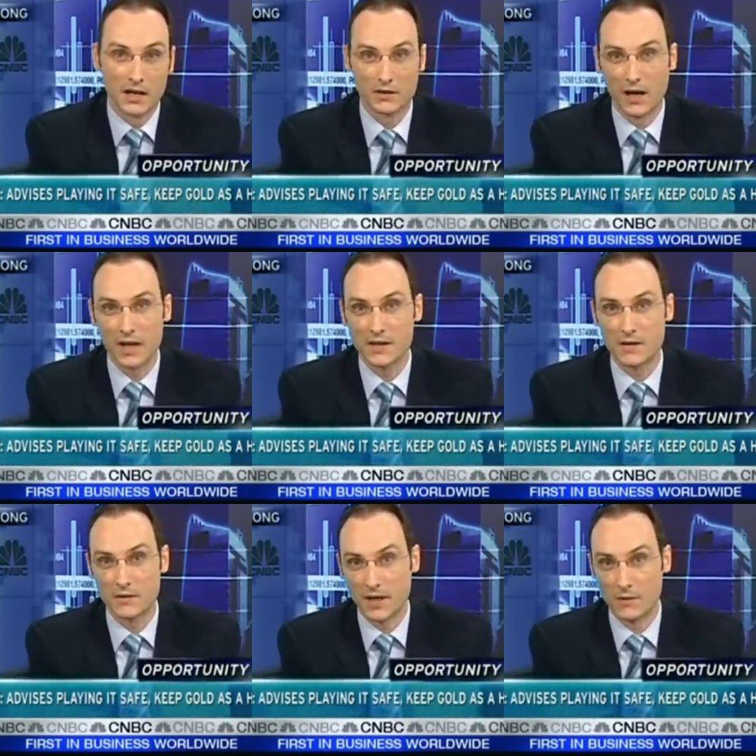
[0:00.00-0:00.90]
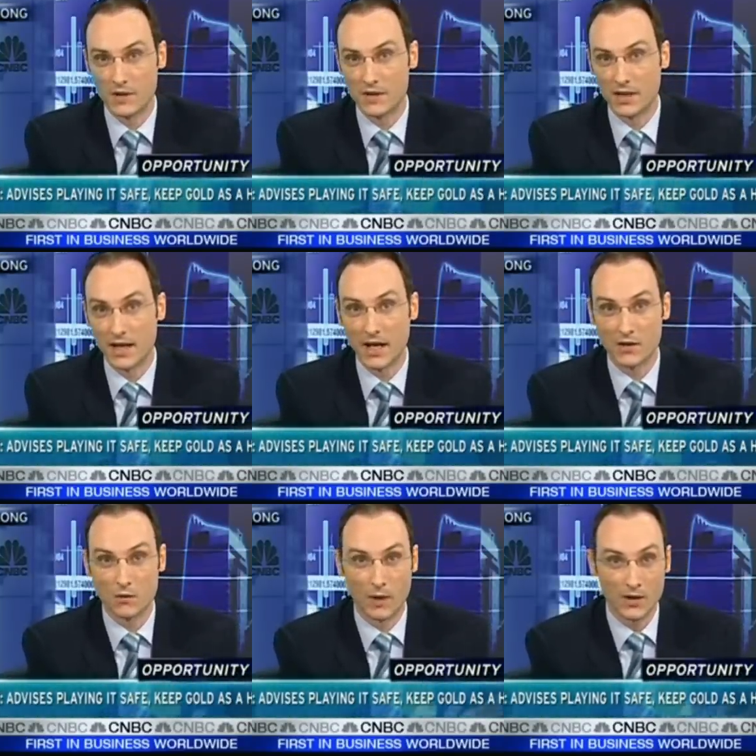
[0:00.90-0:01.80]
crisis that we see
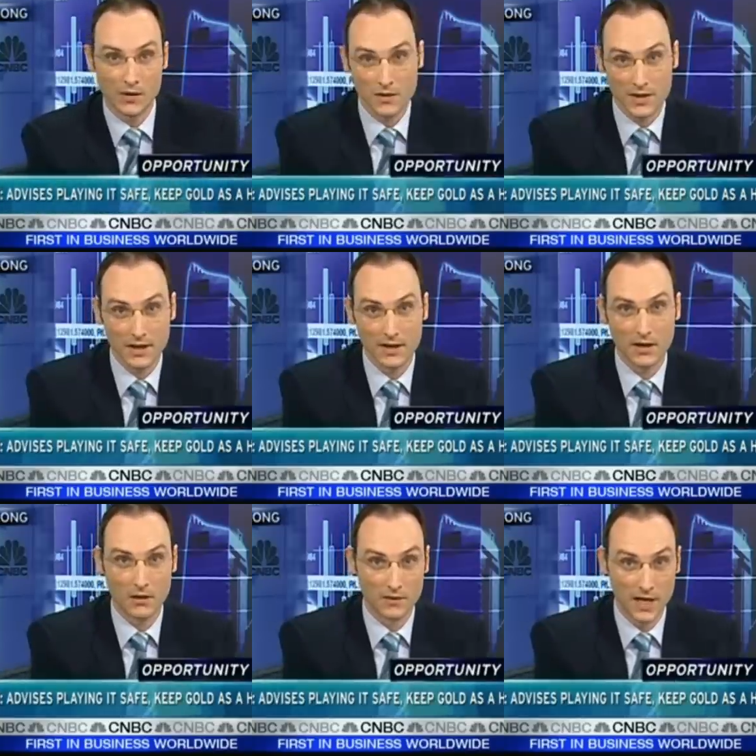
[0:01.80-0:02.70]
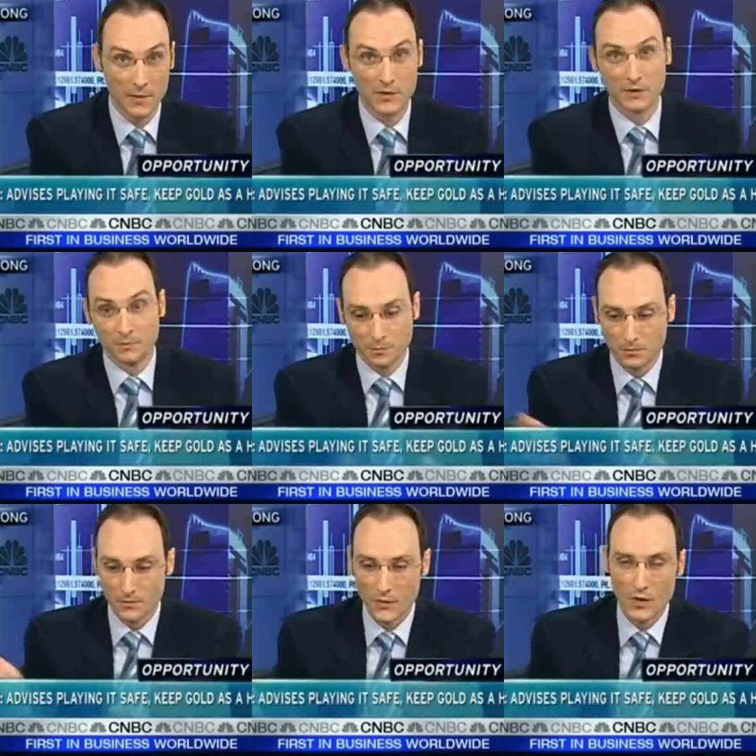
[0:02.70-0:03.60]
again. So one should stay clear of debt.
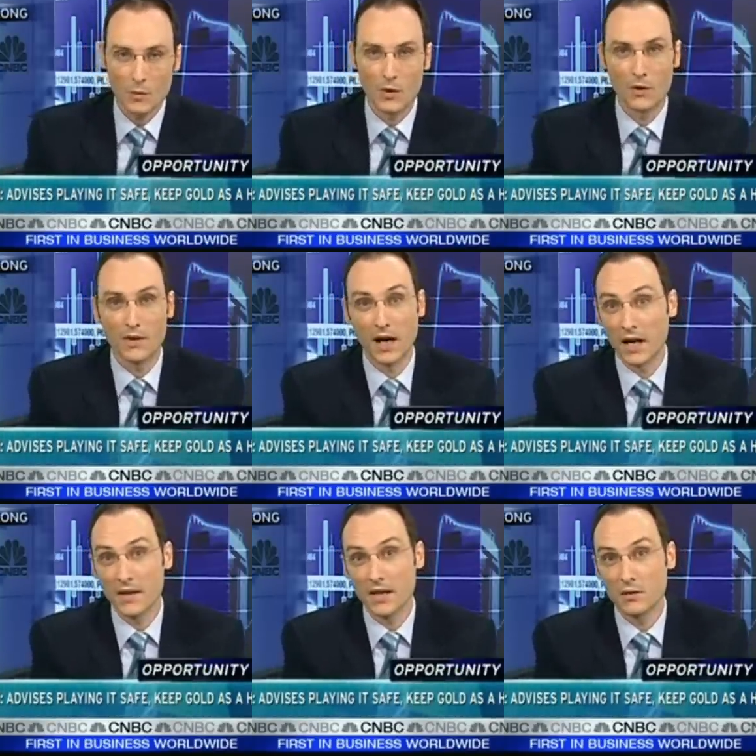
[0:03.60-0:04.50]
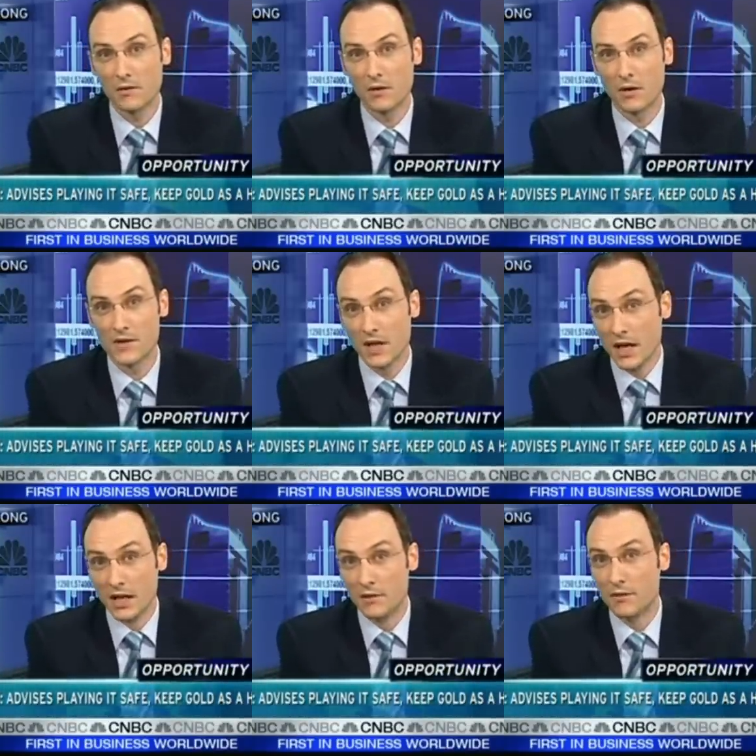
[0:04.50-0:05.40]
But on the other hand, of course,
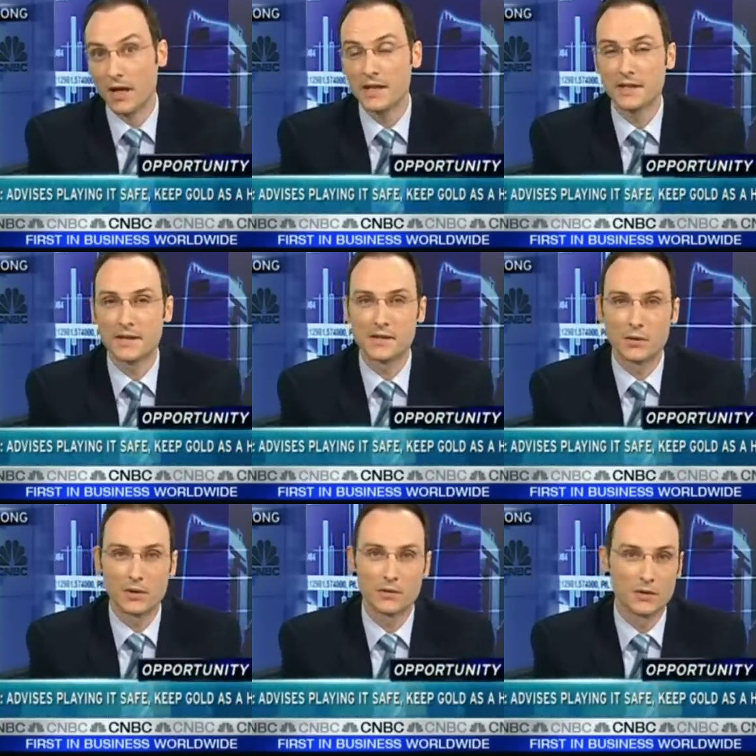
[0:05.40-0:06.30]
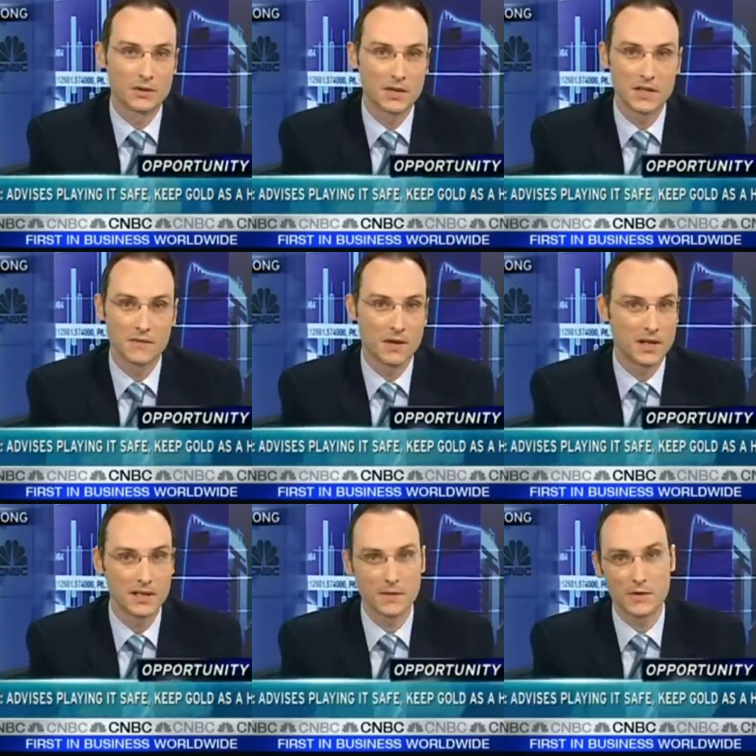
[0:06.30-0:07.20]
inflation is going to increase
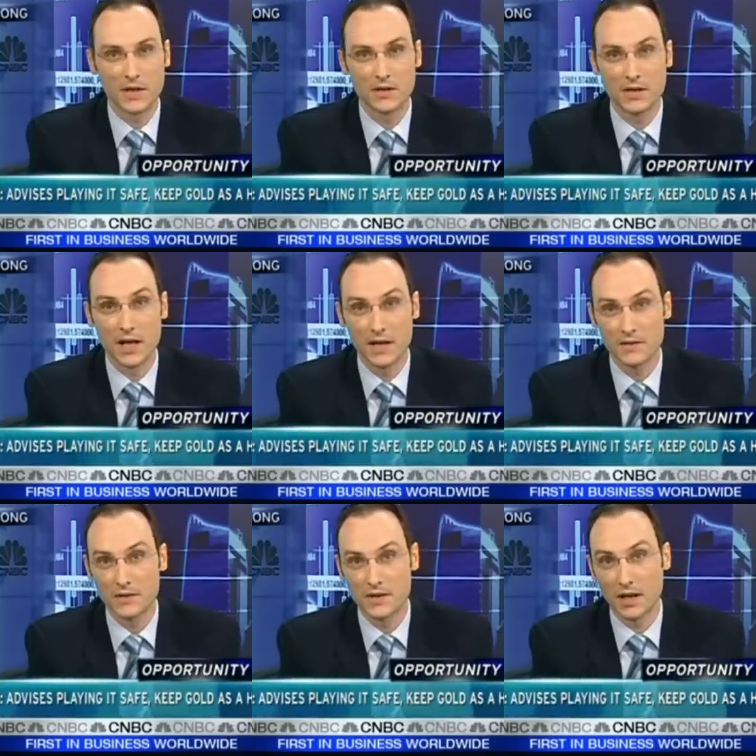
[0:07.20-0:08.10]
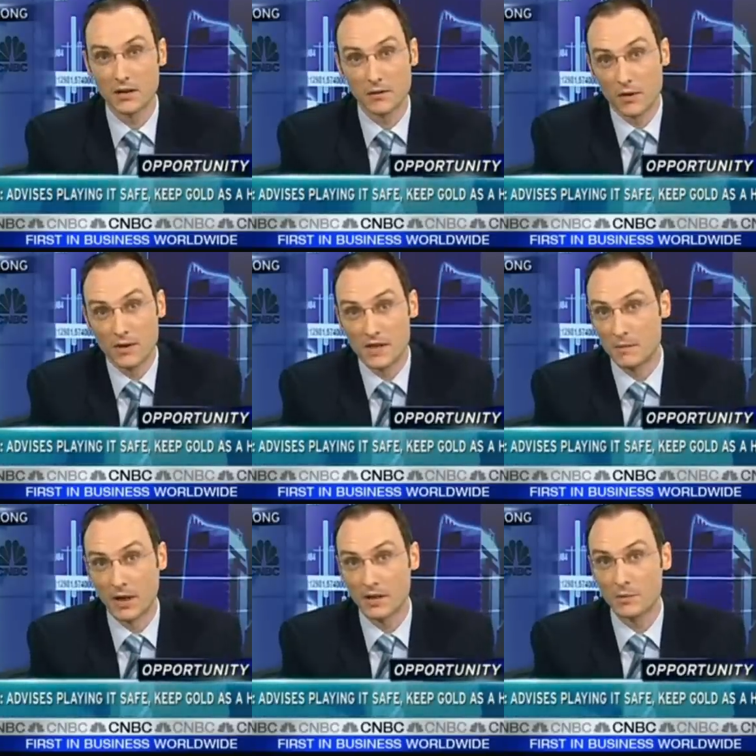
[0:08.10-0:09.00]
very substantially as a result of all this
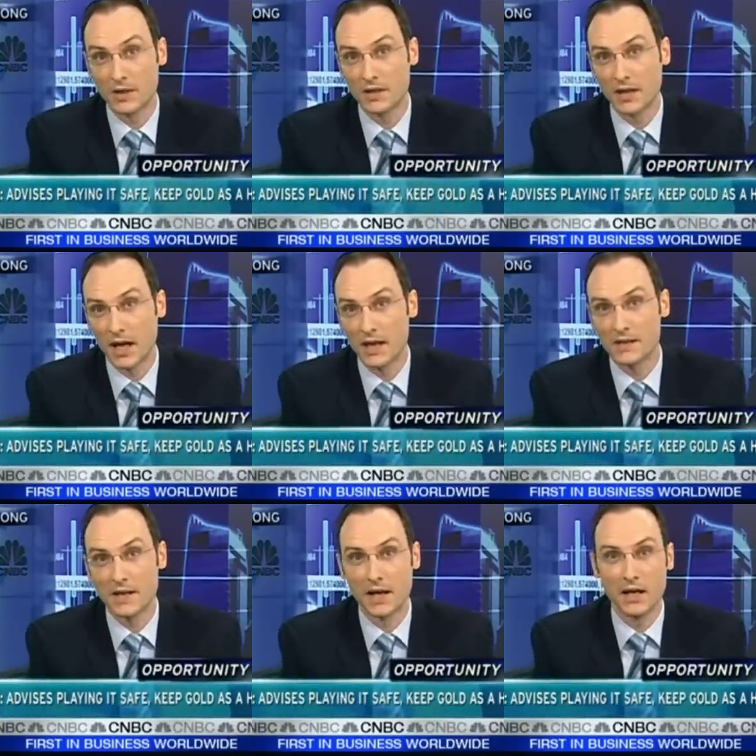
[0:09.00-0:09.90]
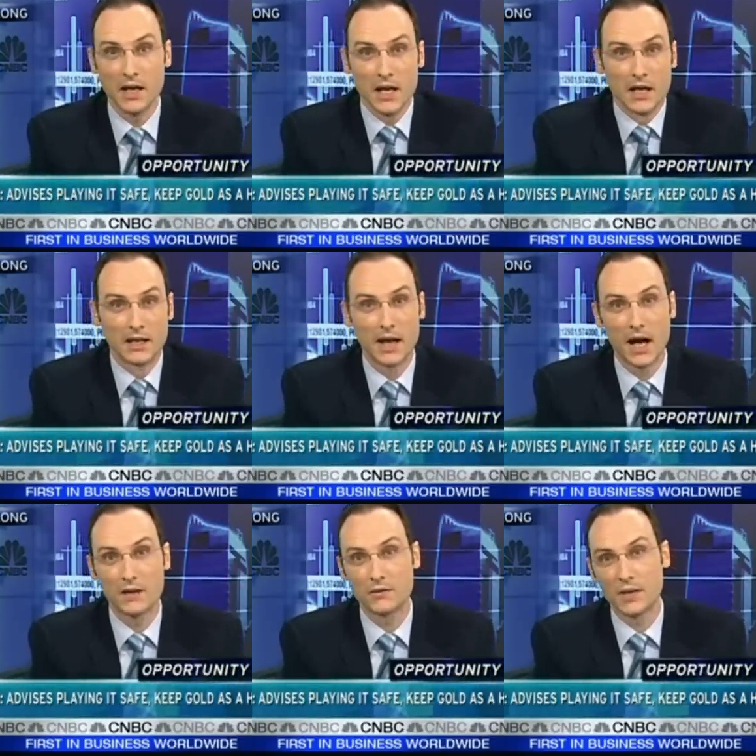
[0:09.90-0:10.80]
money printing, as they
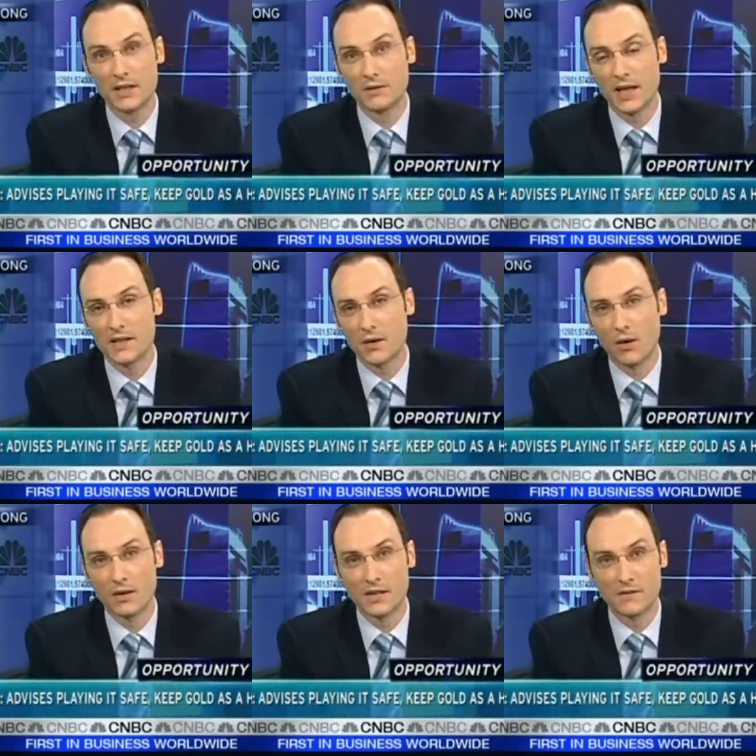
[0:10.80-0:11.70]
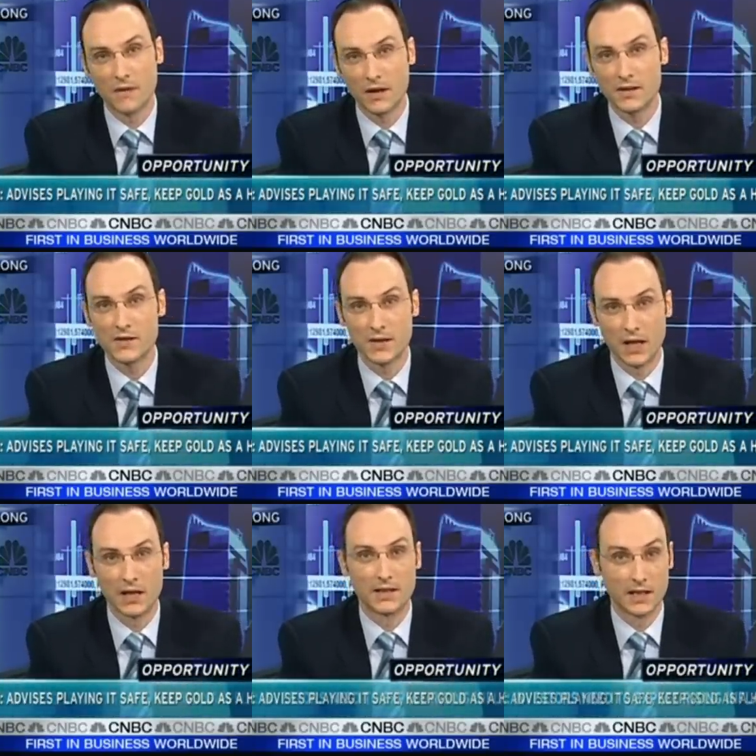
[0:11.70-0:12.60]
can't really raise all these funds
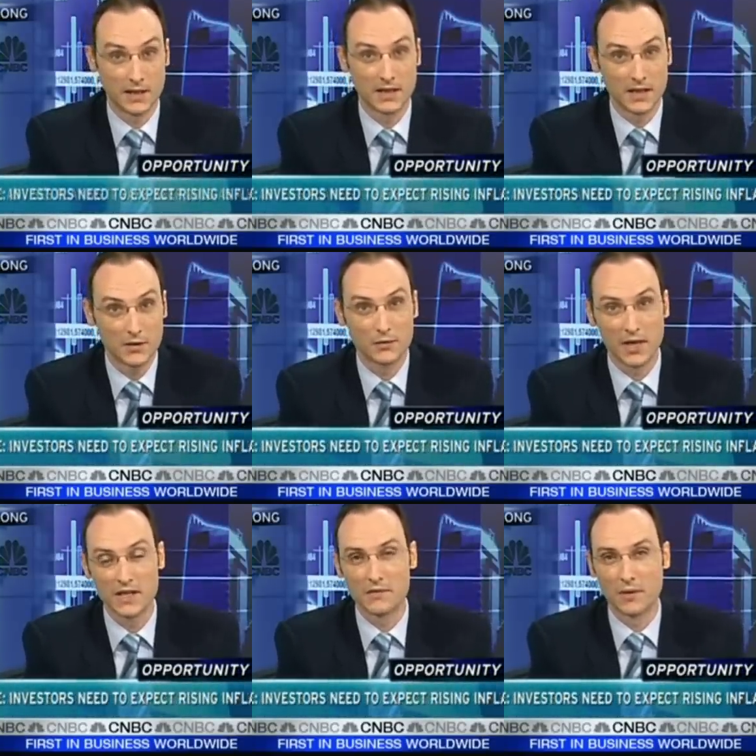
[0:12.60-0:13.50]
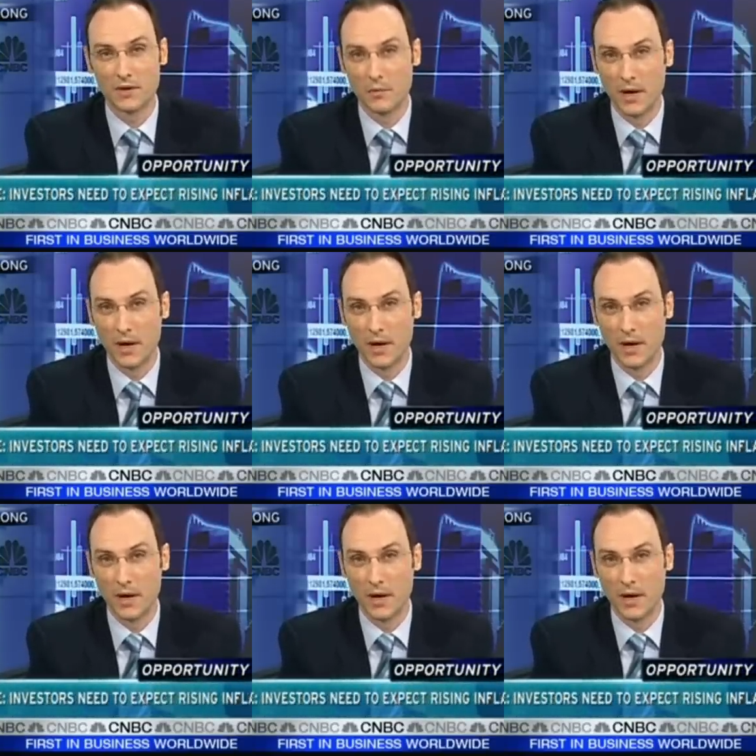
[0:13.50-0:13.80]
that they need to raise for the